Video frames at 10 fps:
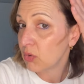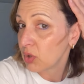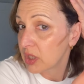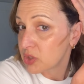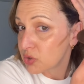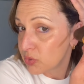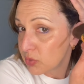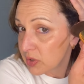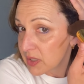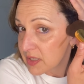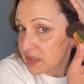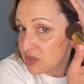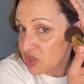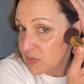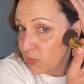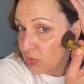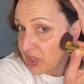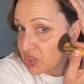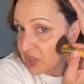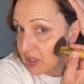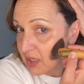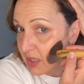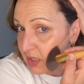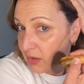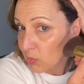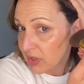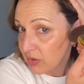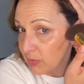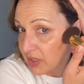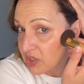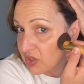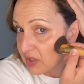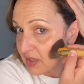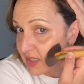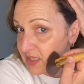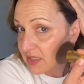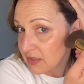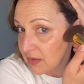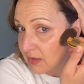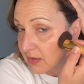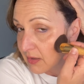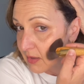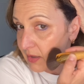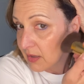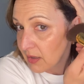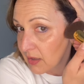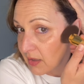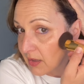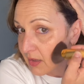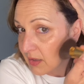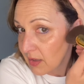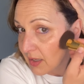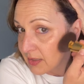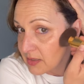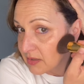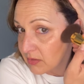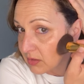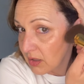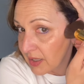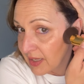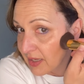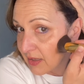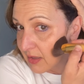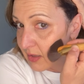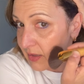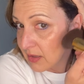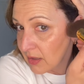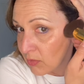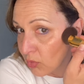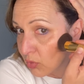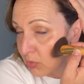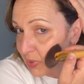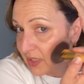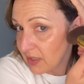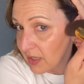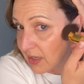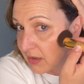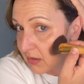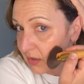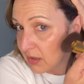all I do is just brush it in the one direction. That's it. Until I get it all blended out.